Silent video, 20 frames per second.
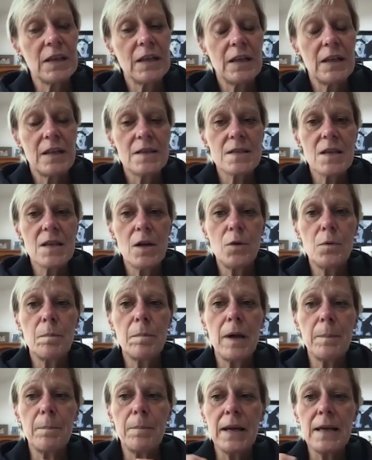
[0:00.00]
So
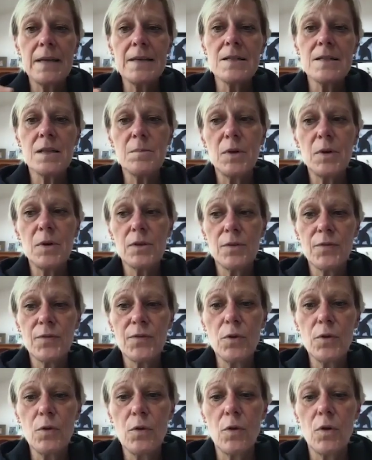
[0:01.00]
by placing them on the
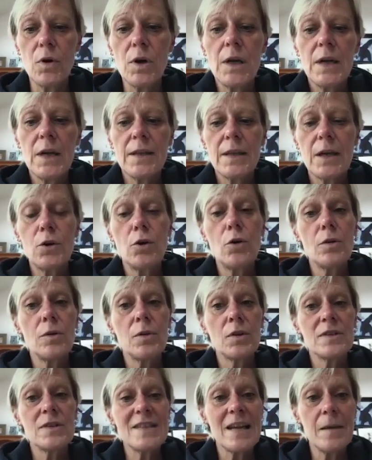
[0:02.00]
floor, they're not
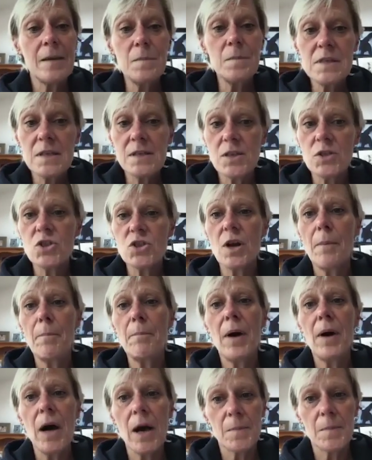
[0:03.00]
tempted to
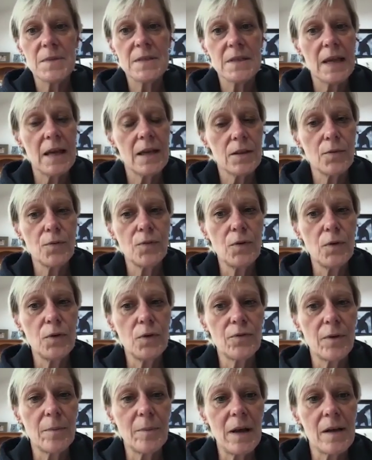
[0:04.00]
jump up to get the food
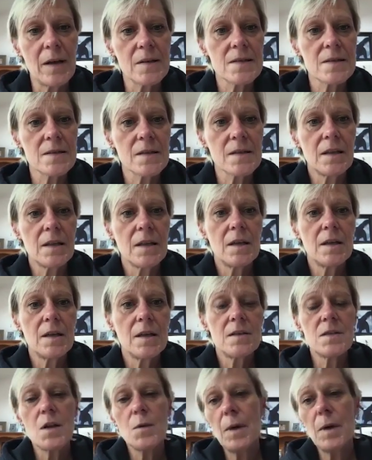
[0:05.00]
from us.
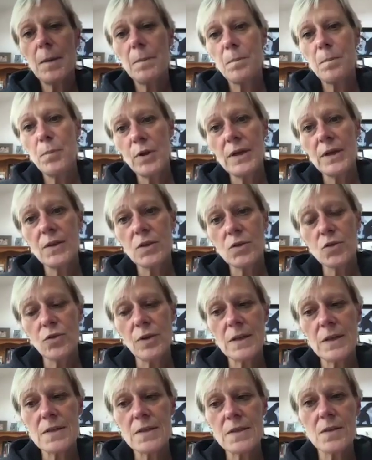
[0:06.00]
So by putting the
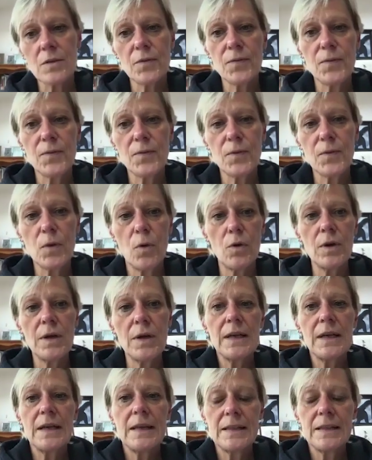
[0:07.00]
treats on the floor,
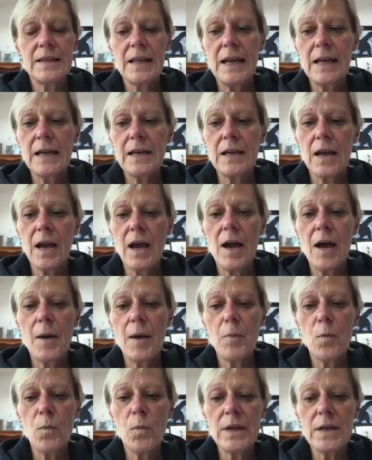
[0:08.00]
then
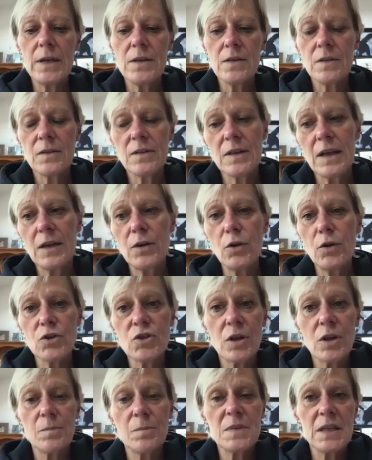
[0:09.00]
we're not
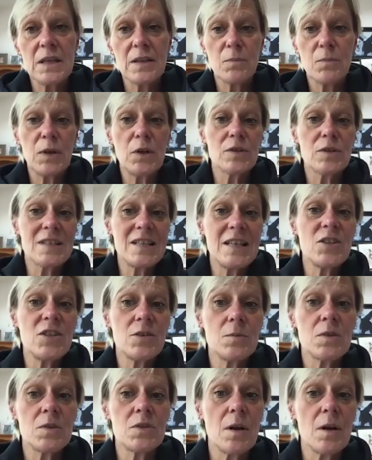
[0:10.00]
teaching
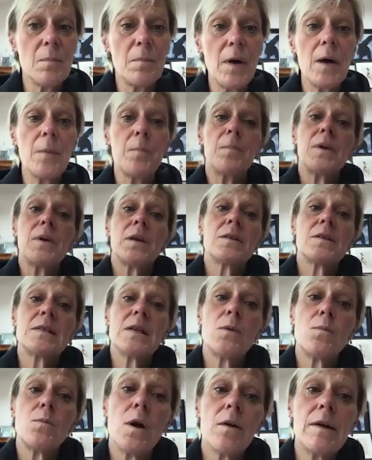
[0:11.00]
them to jump up because they're
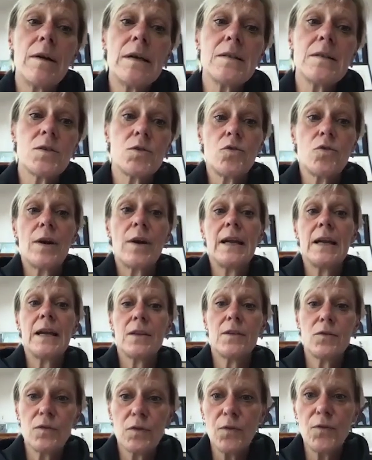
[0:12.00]
worried, to try and get
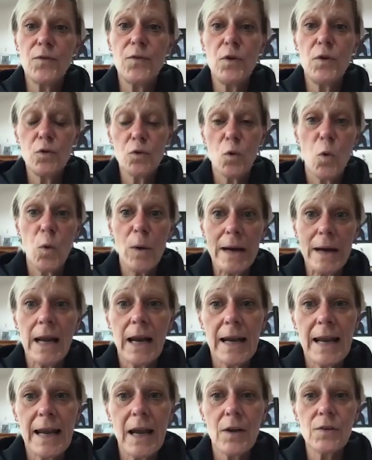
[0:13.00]
the food
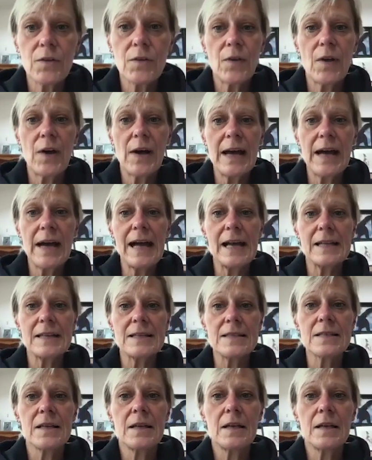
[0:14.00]
quickly out of our hands,